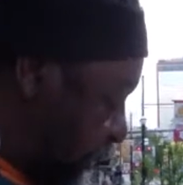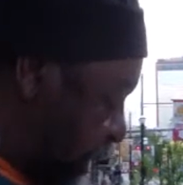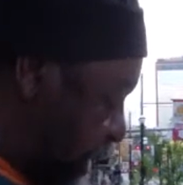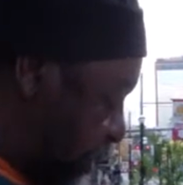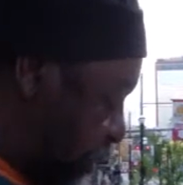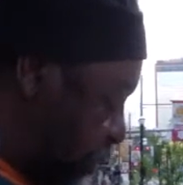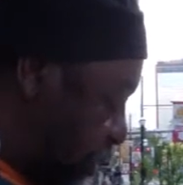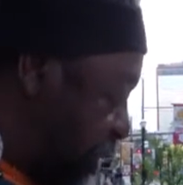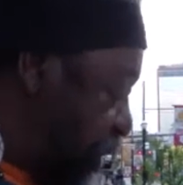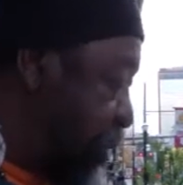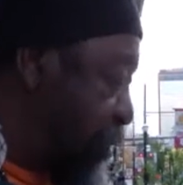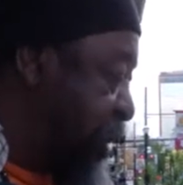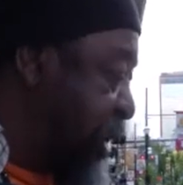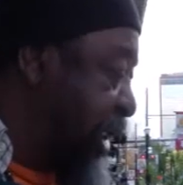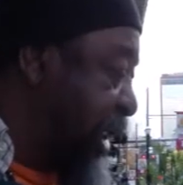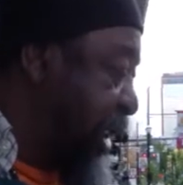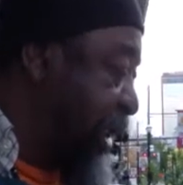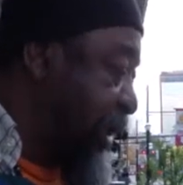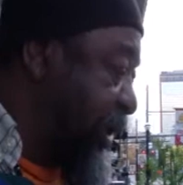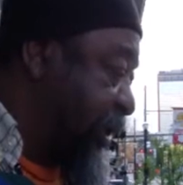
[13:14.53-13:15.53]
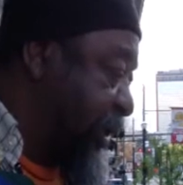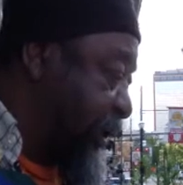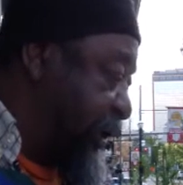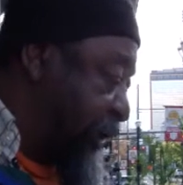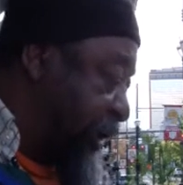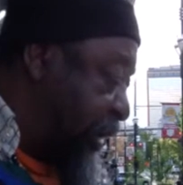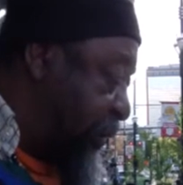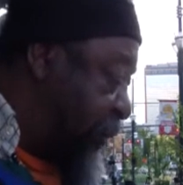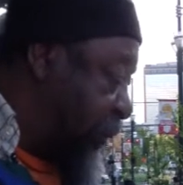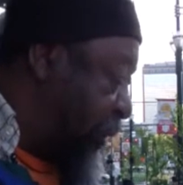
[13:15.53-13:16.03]
Now where you get, you
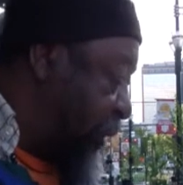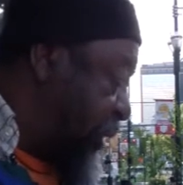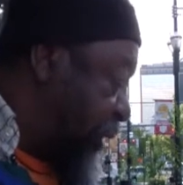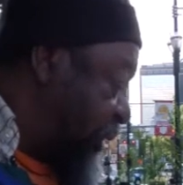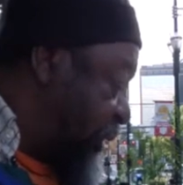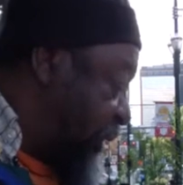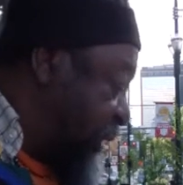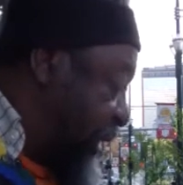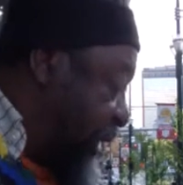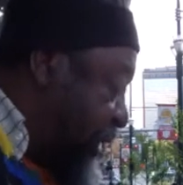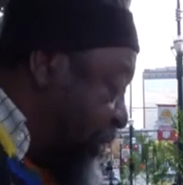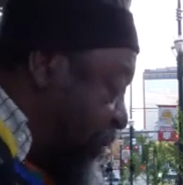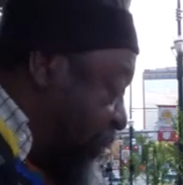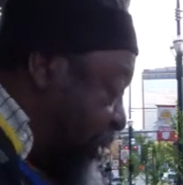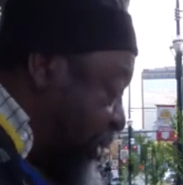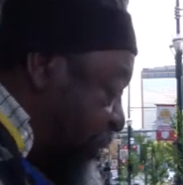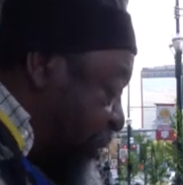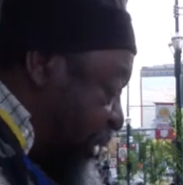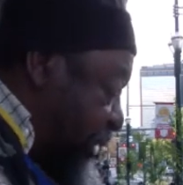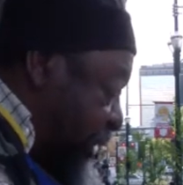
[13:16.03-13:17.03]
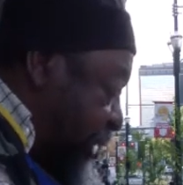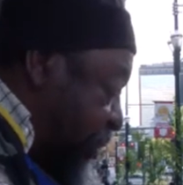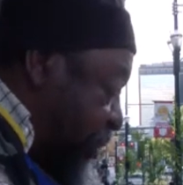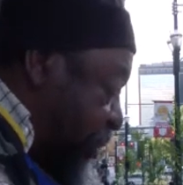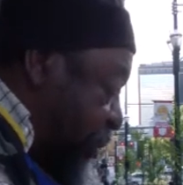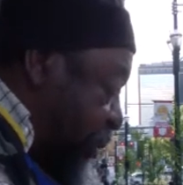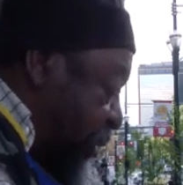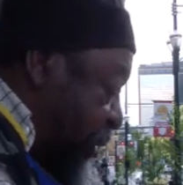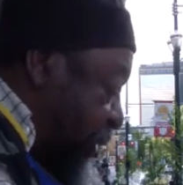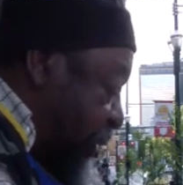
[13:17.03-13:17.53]
see the Puerto, you see them, them
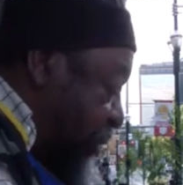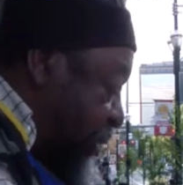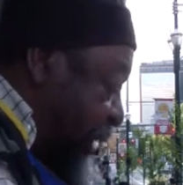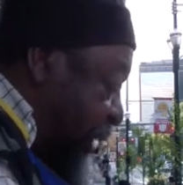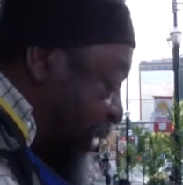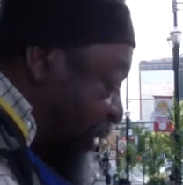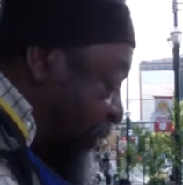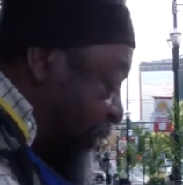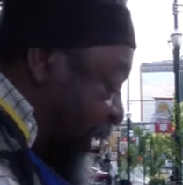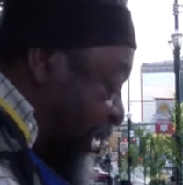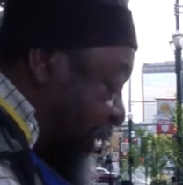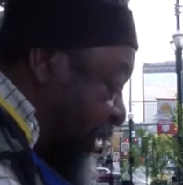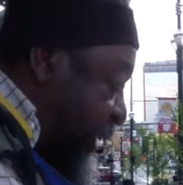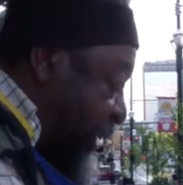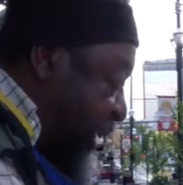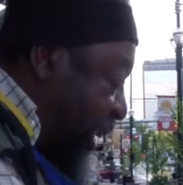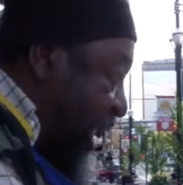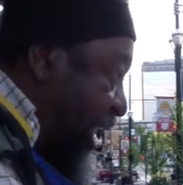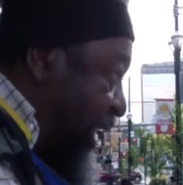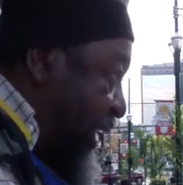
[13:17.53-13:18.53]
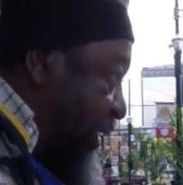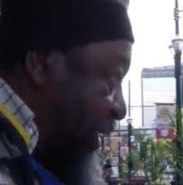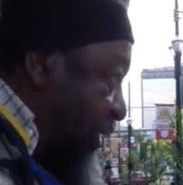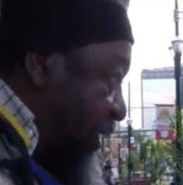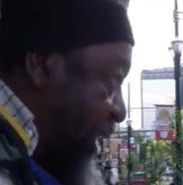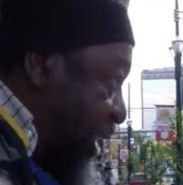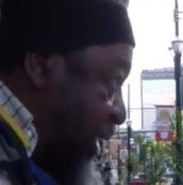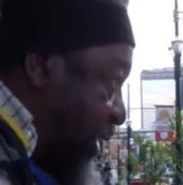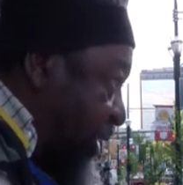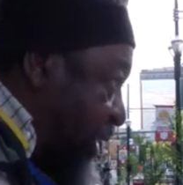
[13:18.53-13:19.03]
them Puerto Ricans right there, how they
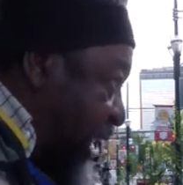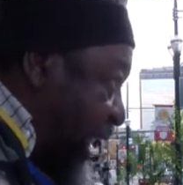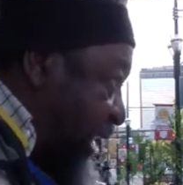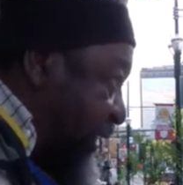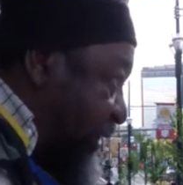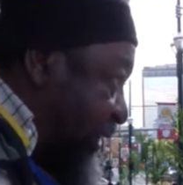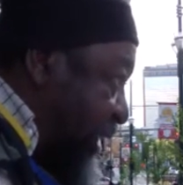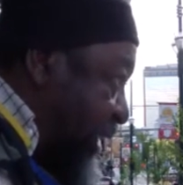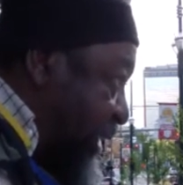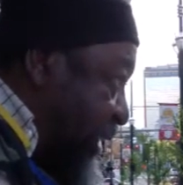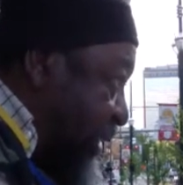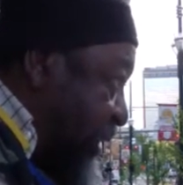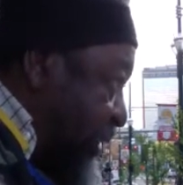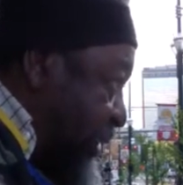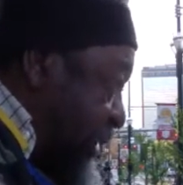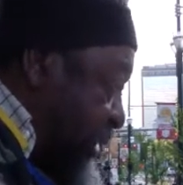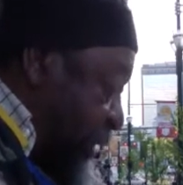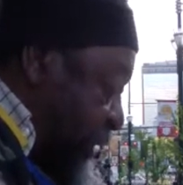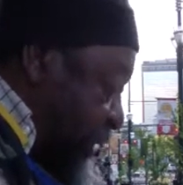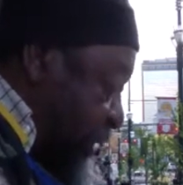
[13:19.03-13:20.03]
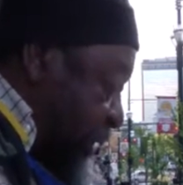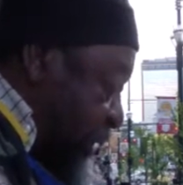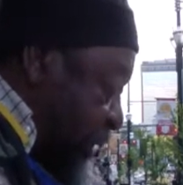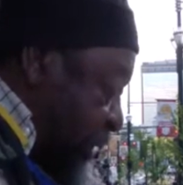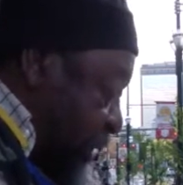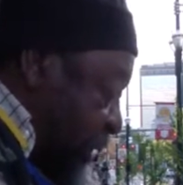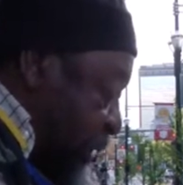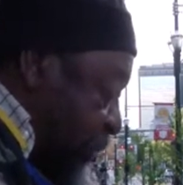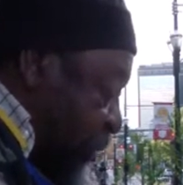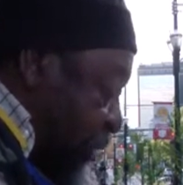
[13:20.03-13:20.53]
look all light skinned.
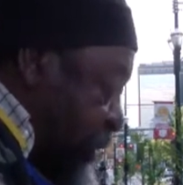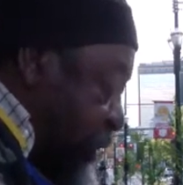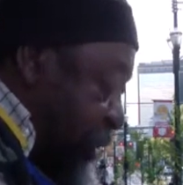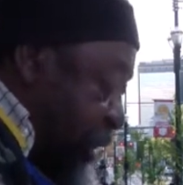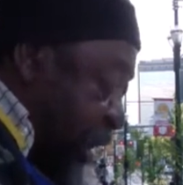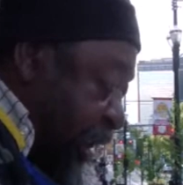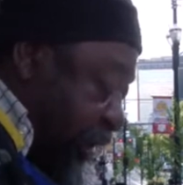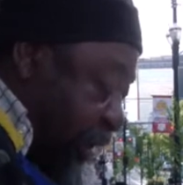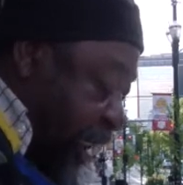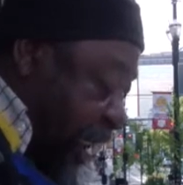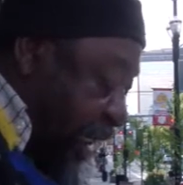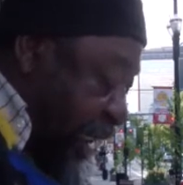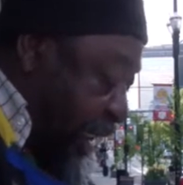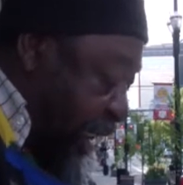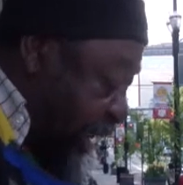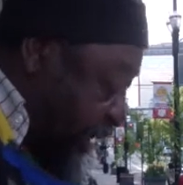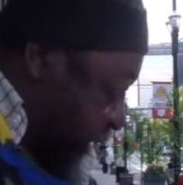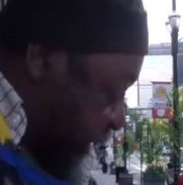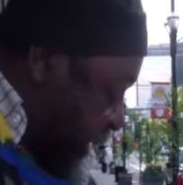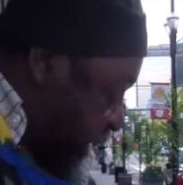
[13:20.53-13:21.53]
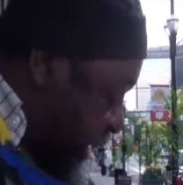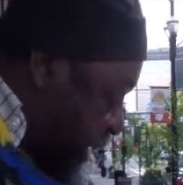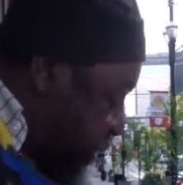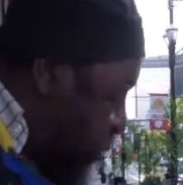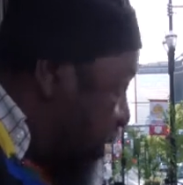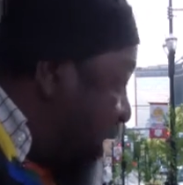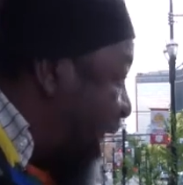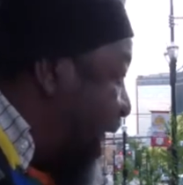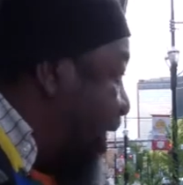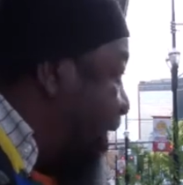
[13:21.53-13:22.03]
Where you get that at, and then
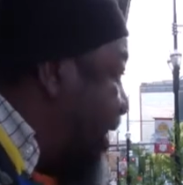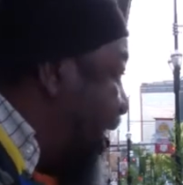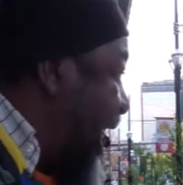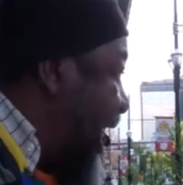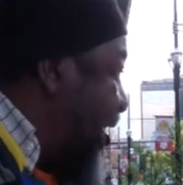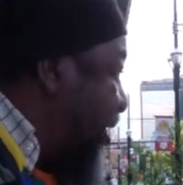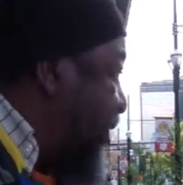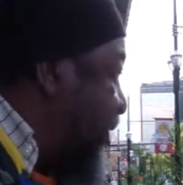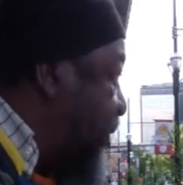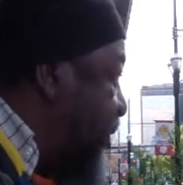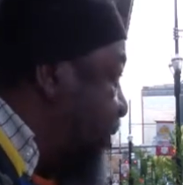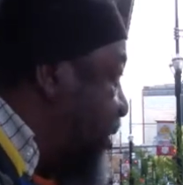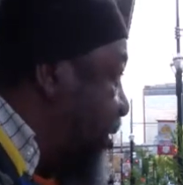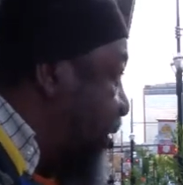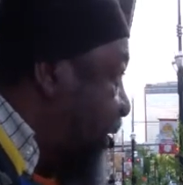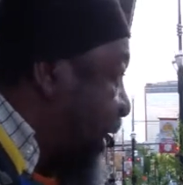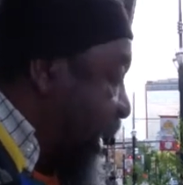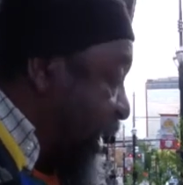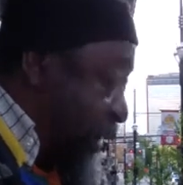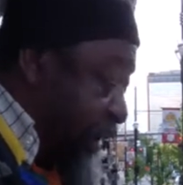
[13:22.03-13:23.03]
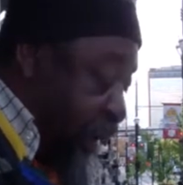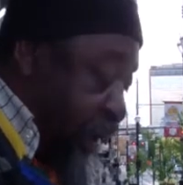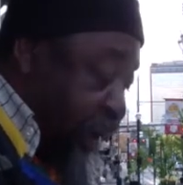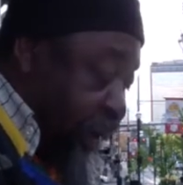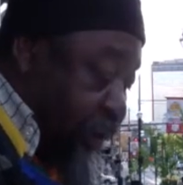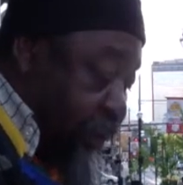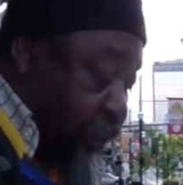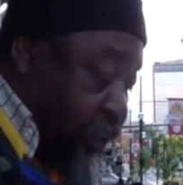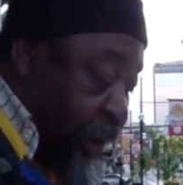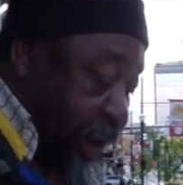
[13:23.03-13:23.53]
you got natives who look like that
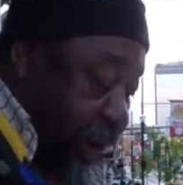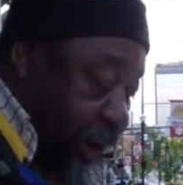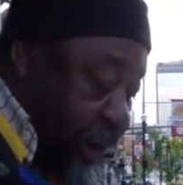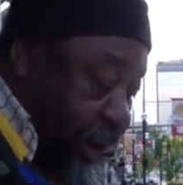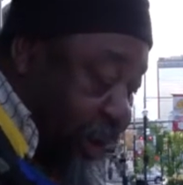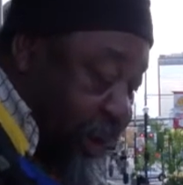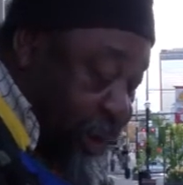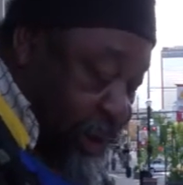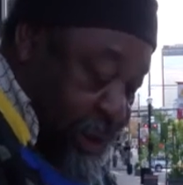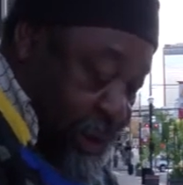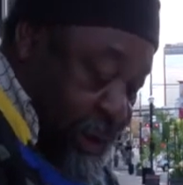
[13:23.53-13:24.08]
as well,